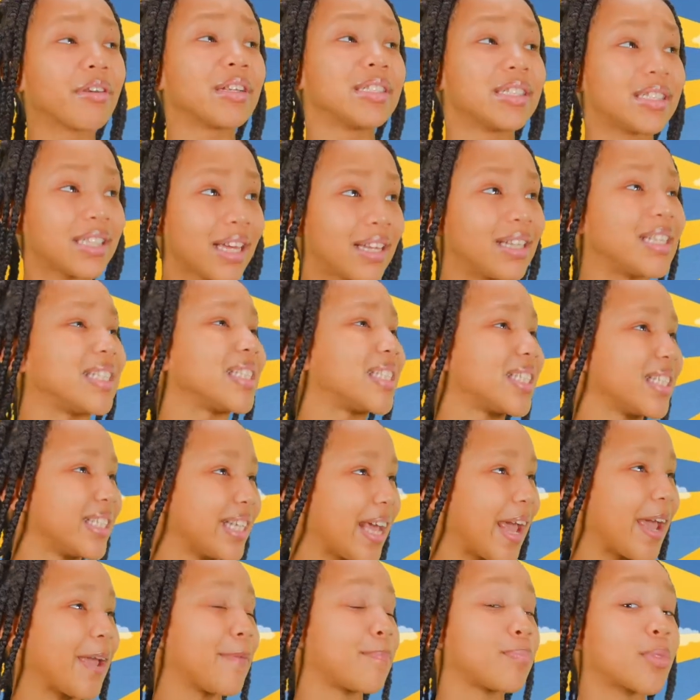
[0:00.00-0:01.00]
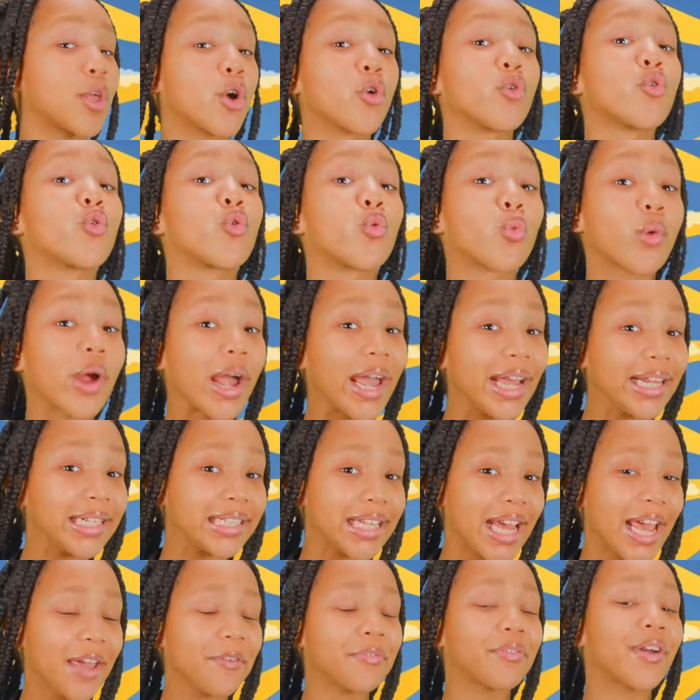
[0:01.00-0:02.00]
sunny today. Great
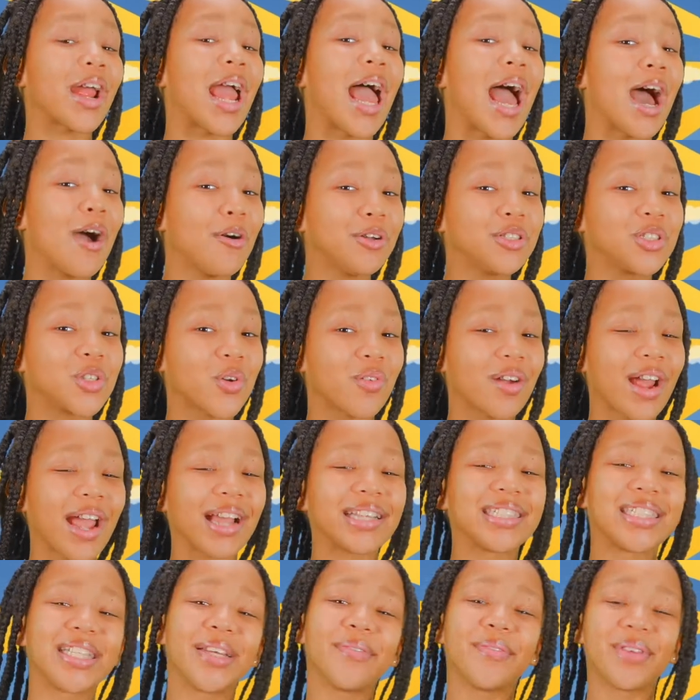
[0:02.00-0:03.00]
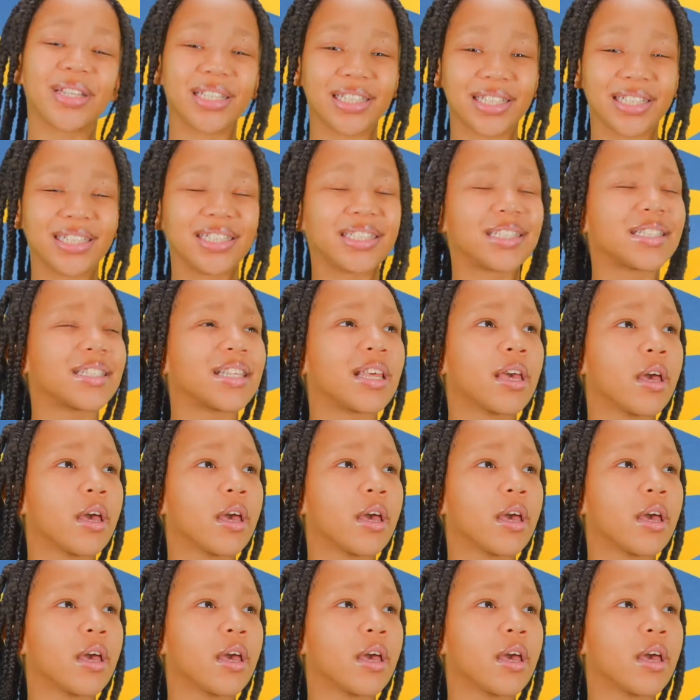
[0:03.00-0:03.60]
day for outdoor activities.